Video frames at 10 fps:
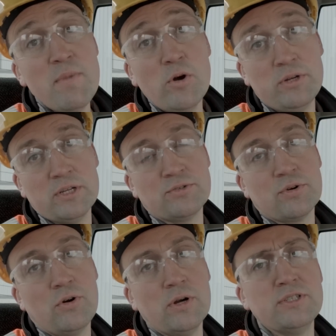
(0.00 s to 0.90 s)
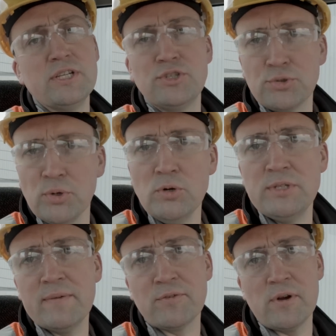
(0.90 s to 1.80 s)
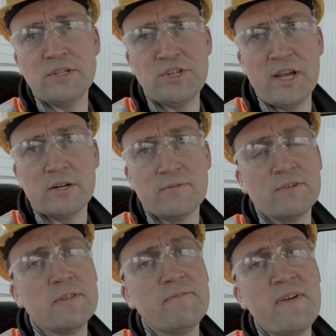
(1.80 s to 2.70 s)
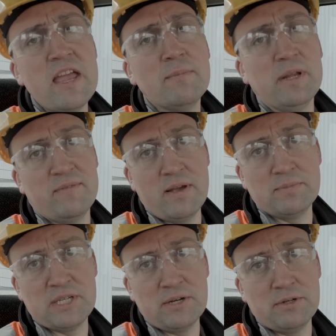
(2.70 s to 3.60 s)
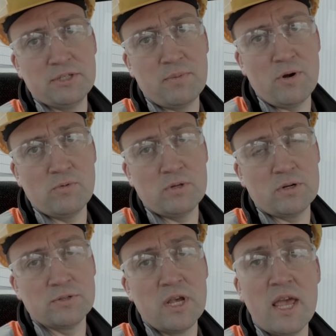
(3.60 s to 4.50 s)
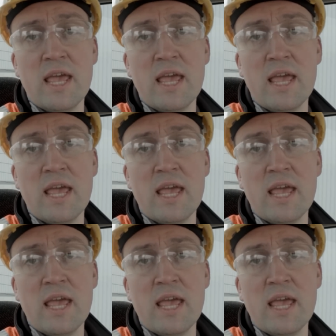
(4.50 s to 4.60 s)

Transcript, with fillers: mode control is a true differentiator for the family of M-Series Small Wheel Loaders,